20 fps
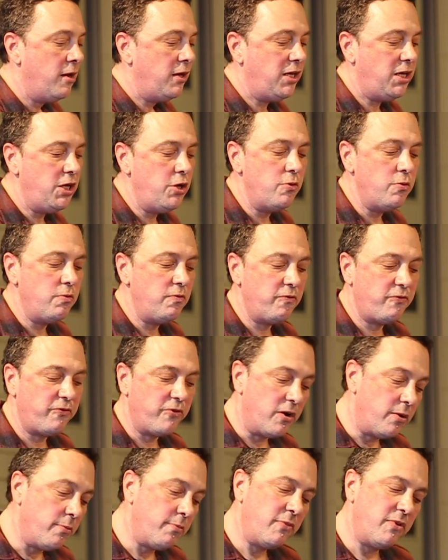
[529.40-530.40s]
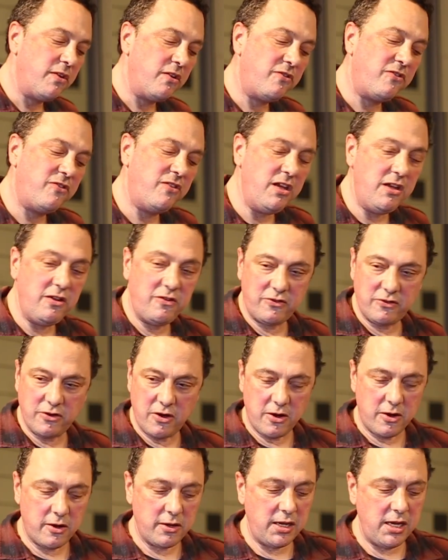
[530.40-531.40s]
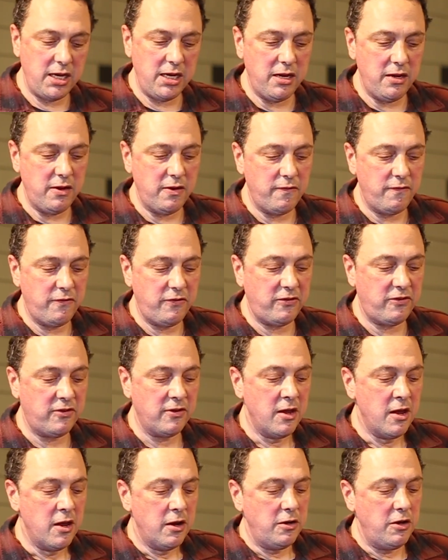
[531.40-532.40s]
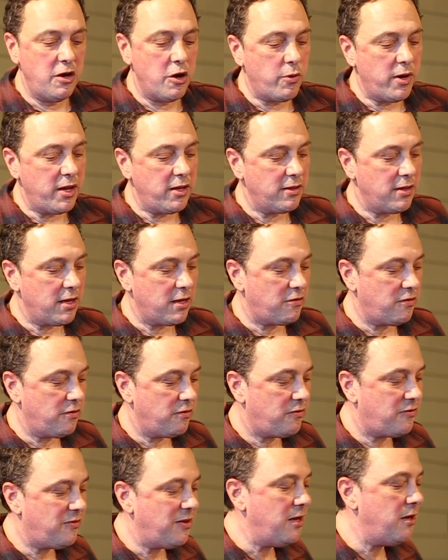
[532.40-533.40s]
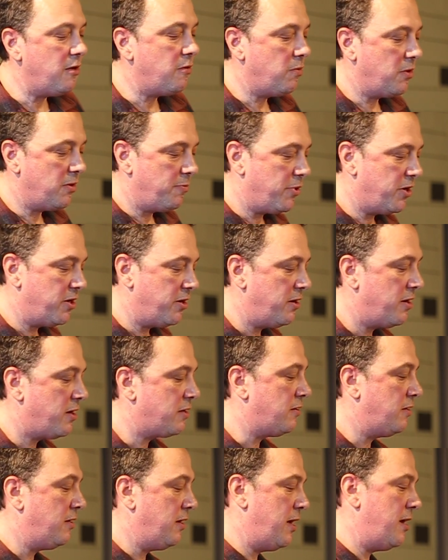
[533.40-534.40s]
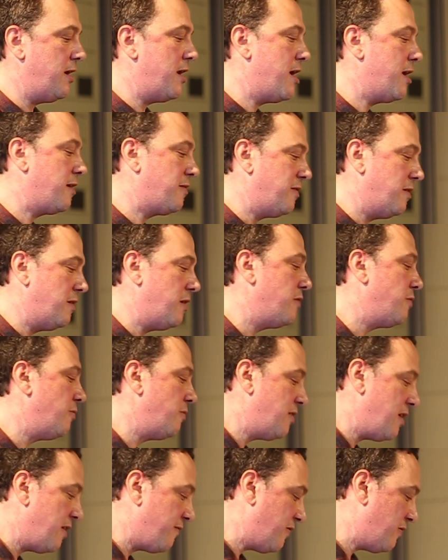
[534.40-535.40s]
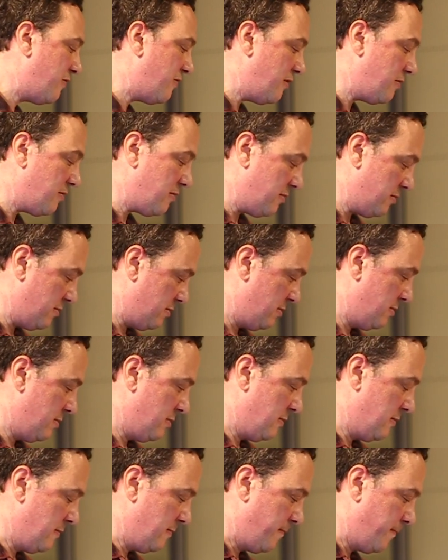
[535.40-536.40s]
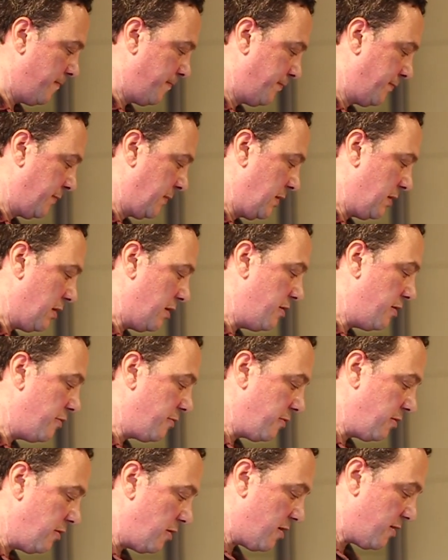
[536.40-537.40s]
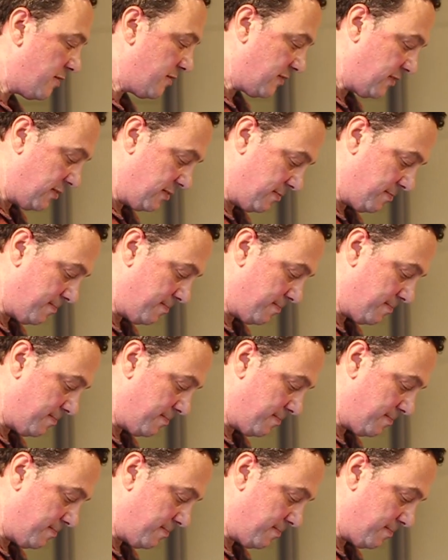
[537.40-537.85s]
hewn from the seesaw heaves, knowing that to sink would but enact another deficit, another loss.